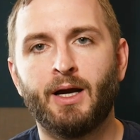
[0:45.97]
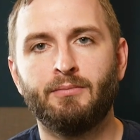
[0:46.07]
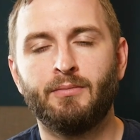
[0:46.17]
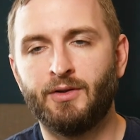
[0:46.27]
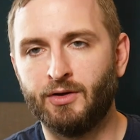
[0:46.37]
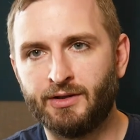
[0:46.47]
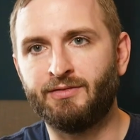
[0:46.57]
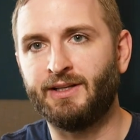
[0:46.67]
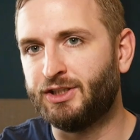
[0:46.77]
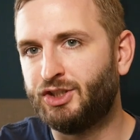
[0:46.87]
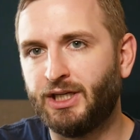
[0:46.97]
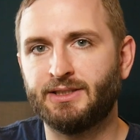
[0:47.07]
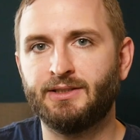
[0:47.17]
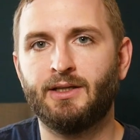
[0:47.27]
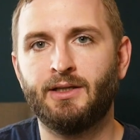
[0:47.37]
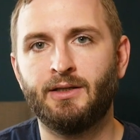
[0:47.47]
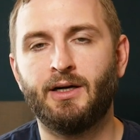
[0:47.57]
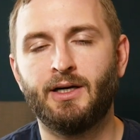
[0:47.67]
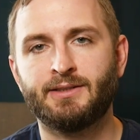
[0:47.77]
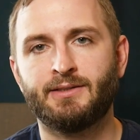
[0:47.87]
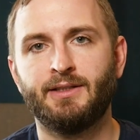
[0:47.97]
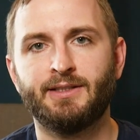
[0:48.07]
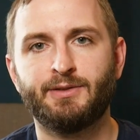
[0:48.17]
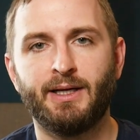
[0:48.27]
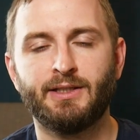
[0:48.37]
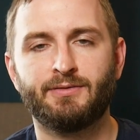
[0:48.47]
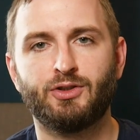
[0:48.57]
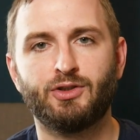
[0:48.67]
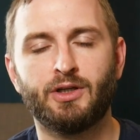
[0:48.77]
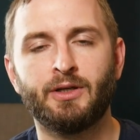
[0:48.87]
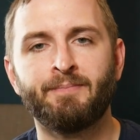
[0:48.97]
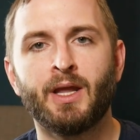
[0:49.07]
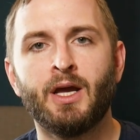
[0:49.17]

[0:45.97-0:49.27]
Um, they're definitely adjacent to us in the space for sure.